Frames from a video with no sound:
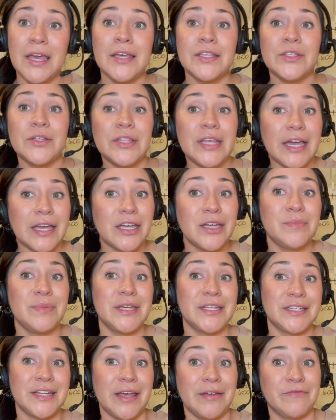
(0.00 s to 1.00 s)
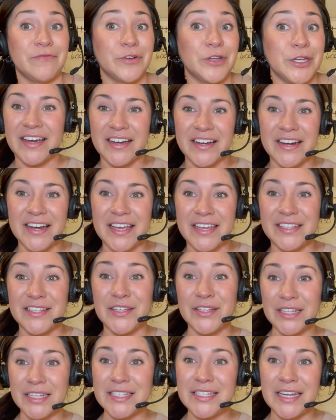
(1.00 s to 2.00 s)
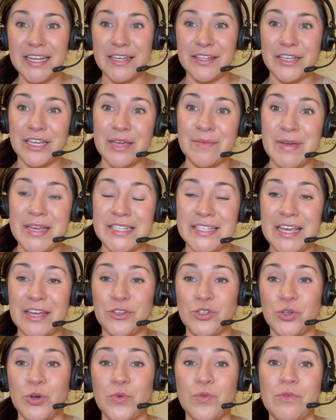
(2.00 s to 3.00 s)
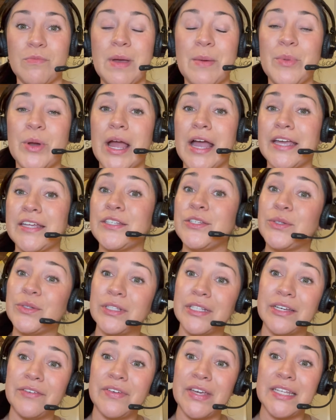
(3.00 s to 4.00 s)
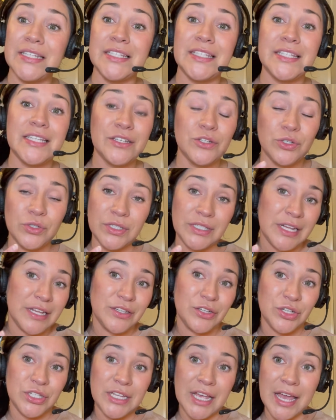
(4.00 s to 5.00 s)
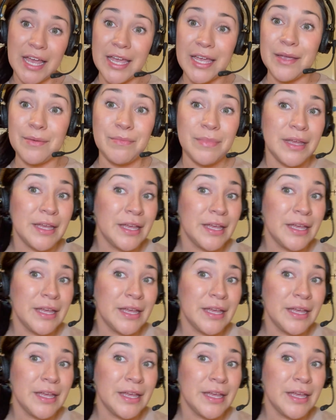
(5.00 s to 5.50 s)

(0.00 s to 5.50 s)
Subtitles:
So that could be a time for you. All right, so let's take a look at my schedule. Remember, I do live in Central Standard Time.